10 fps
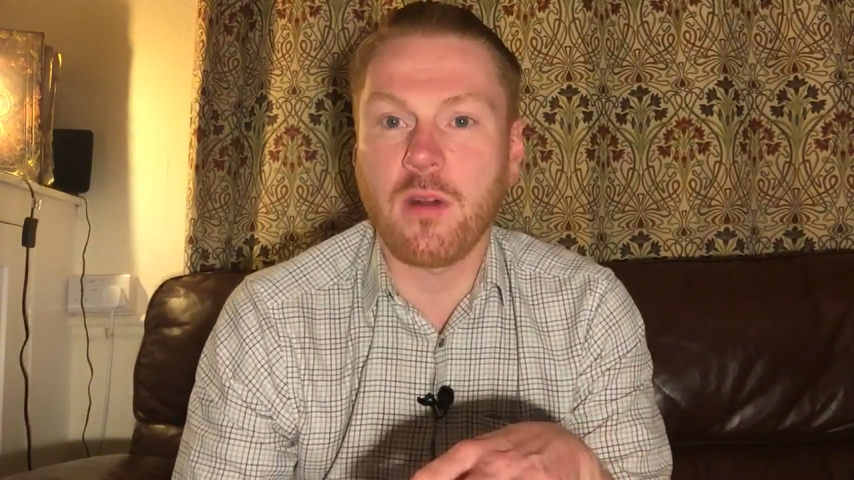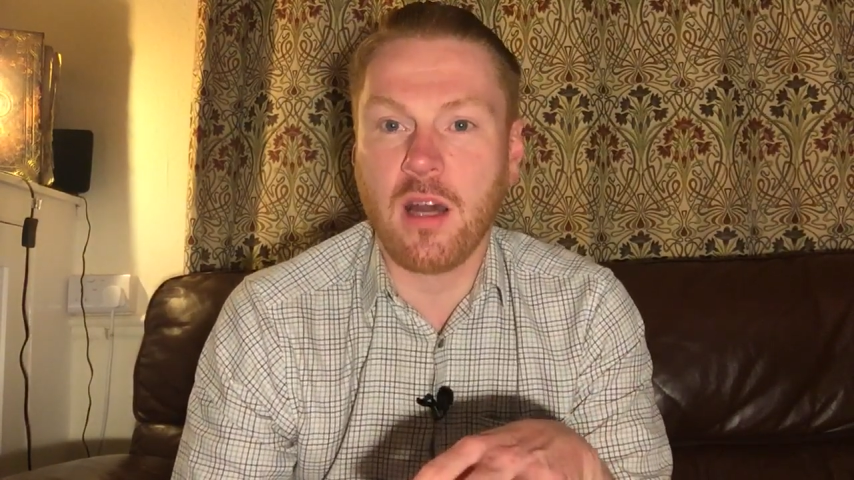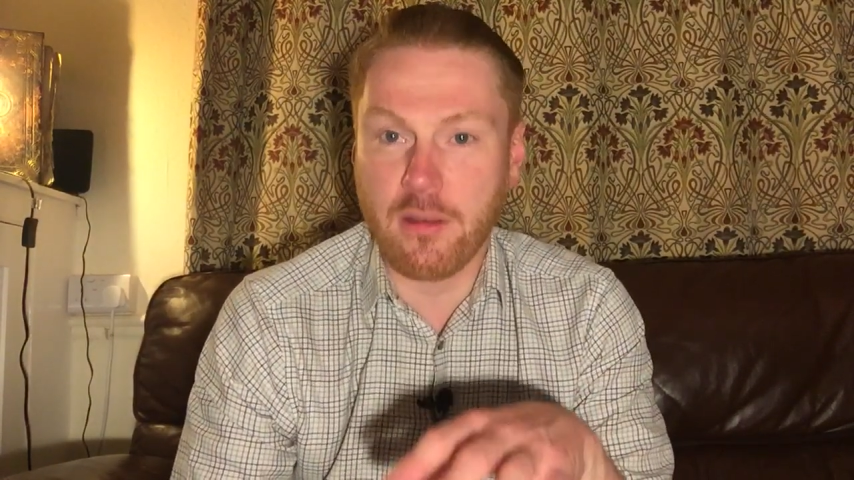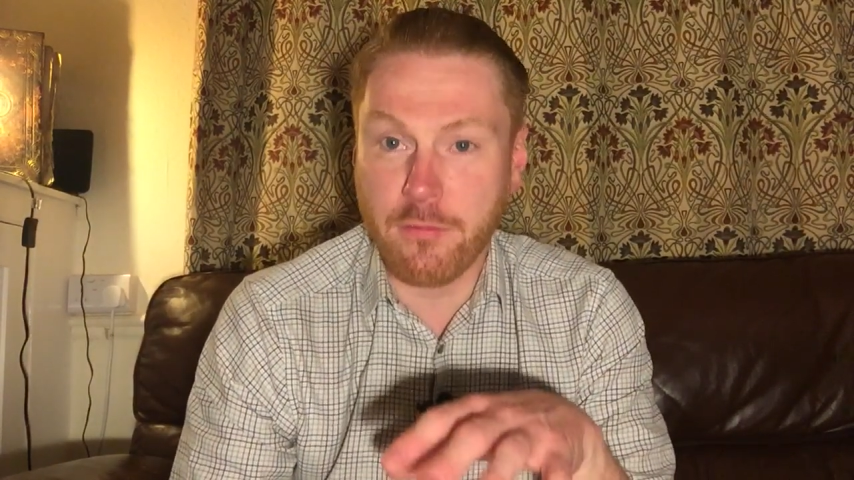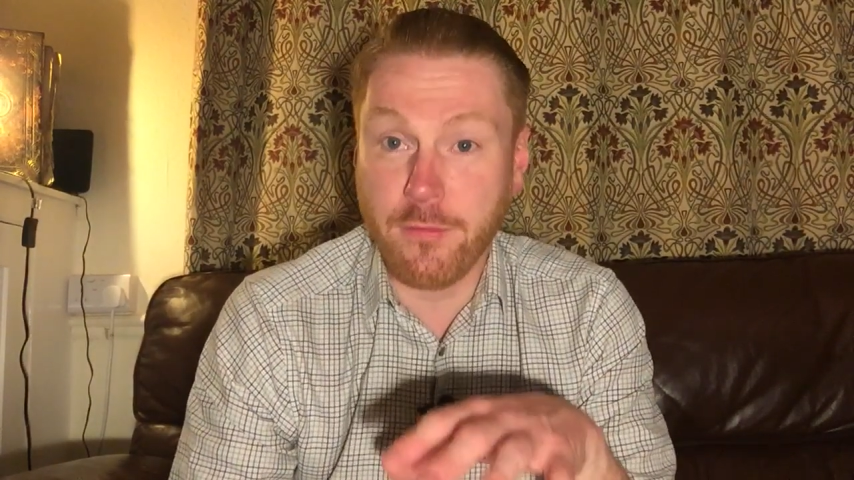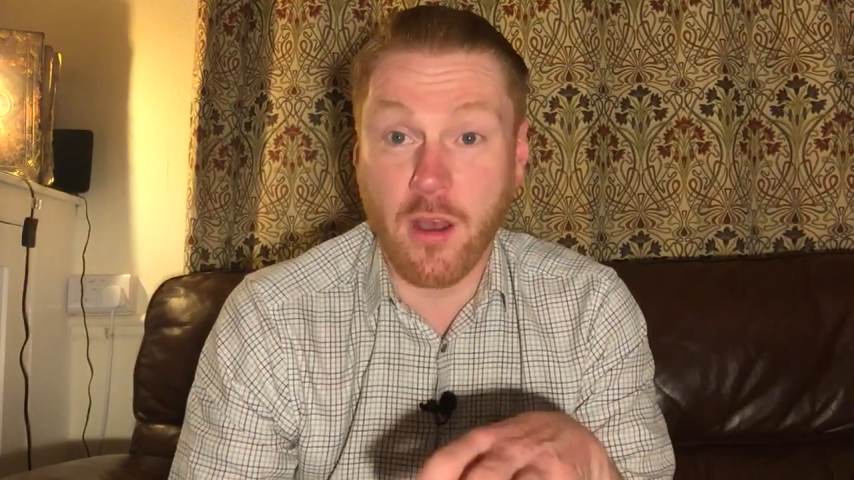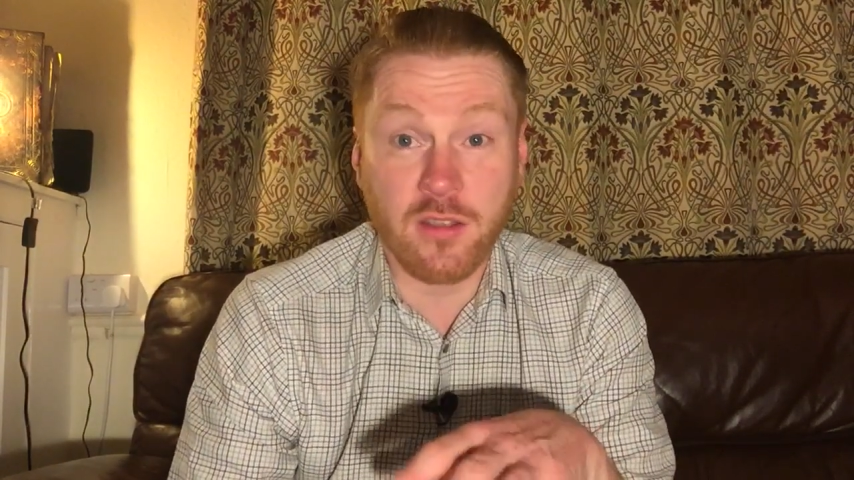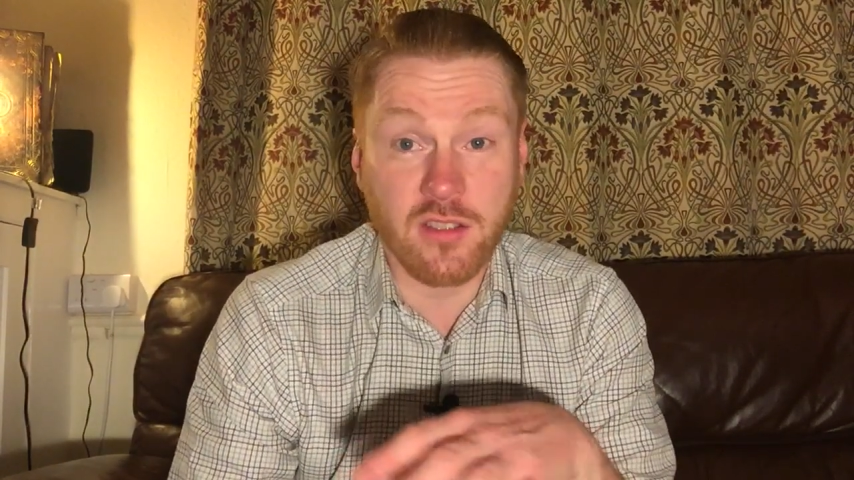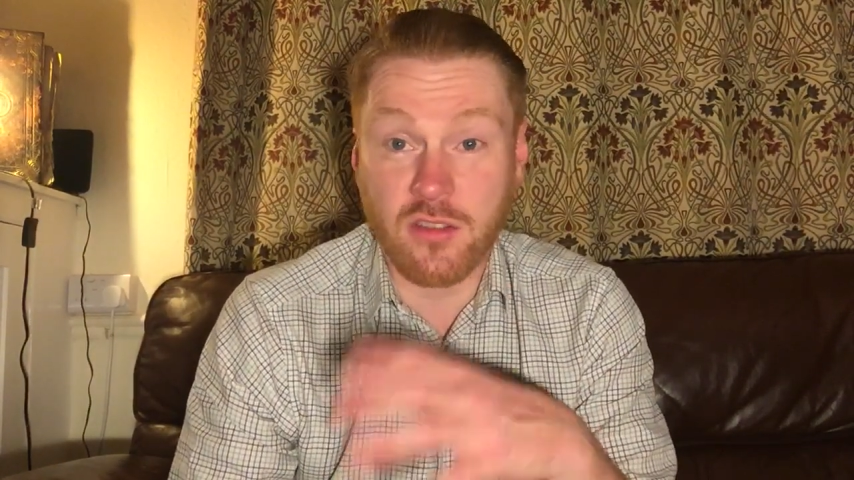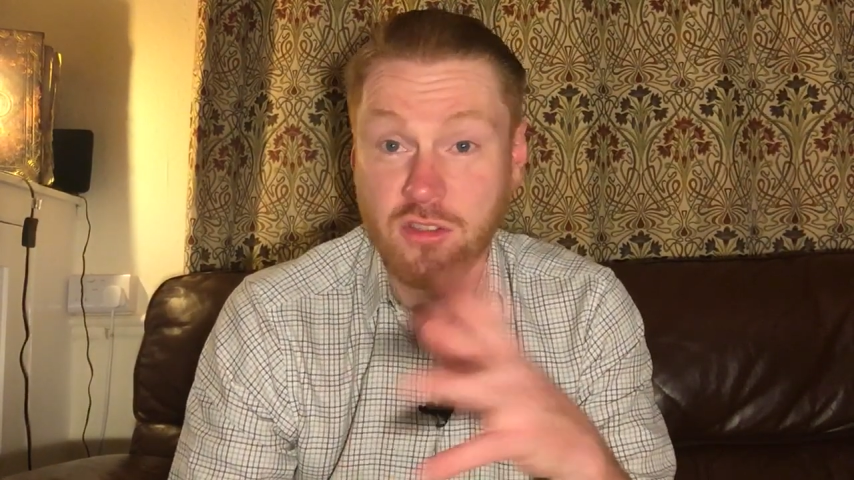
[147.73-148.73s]
and
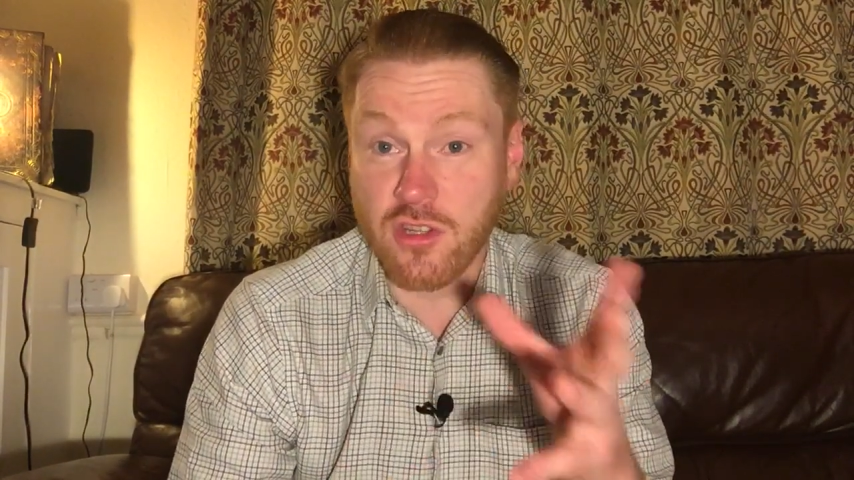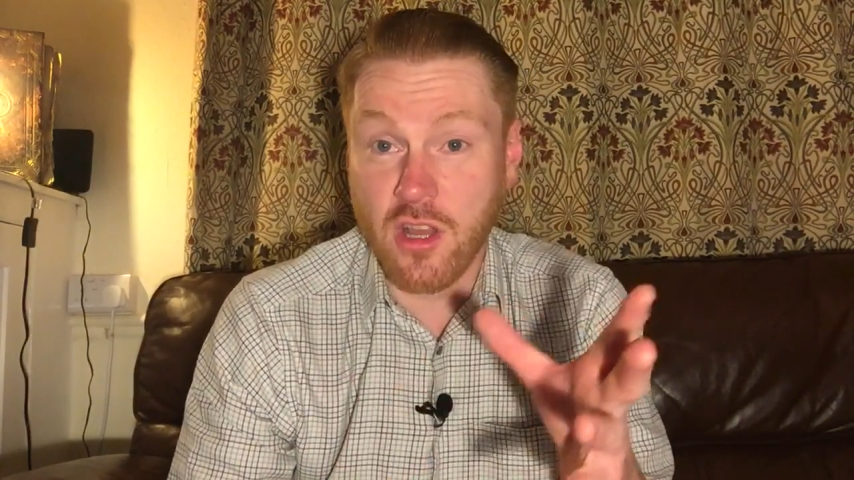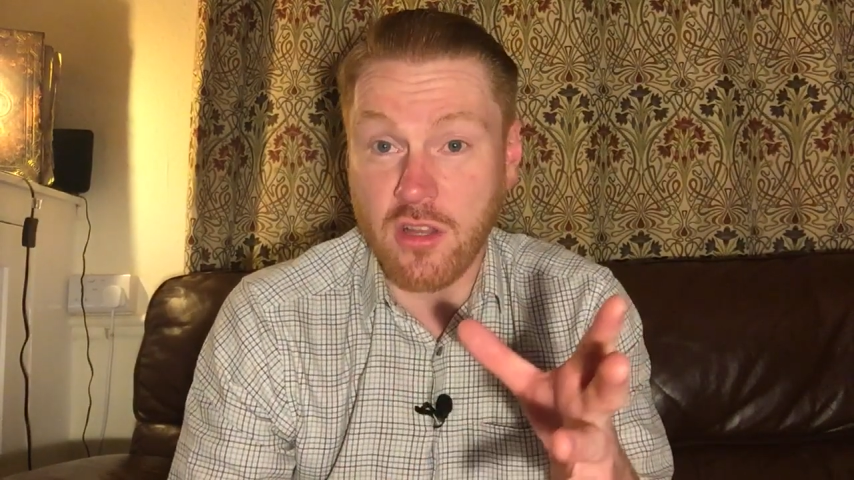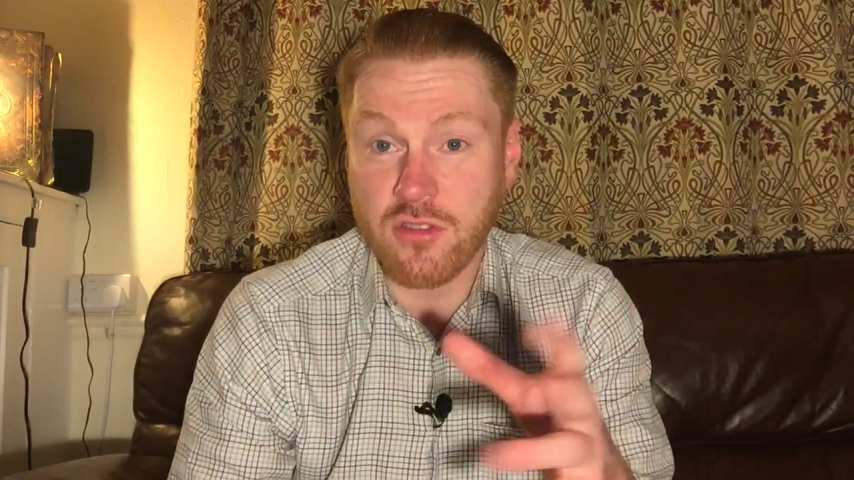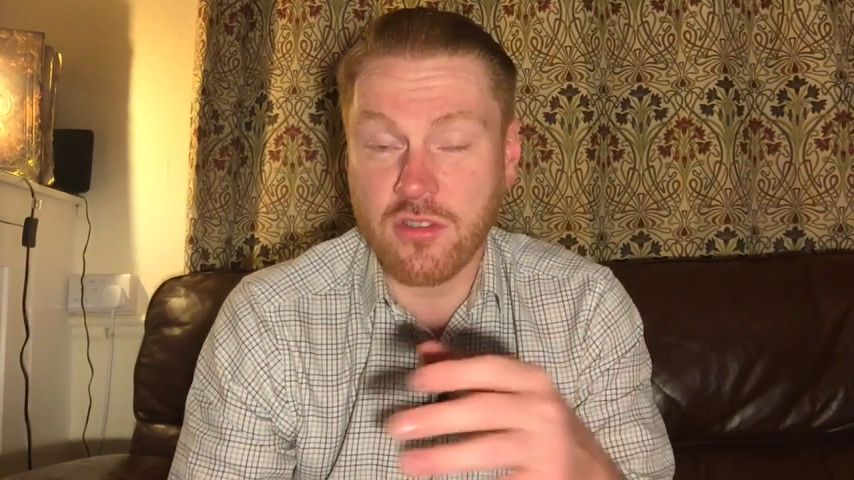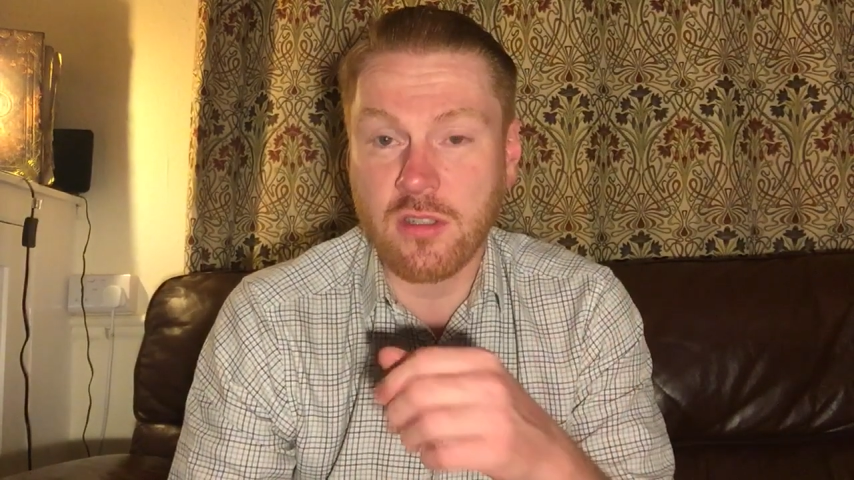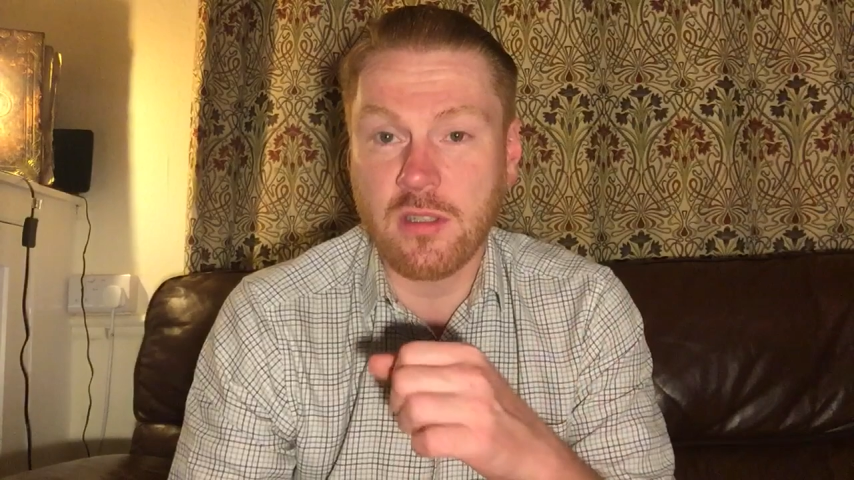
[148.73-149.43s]
fast as a church,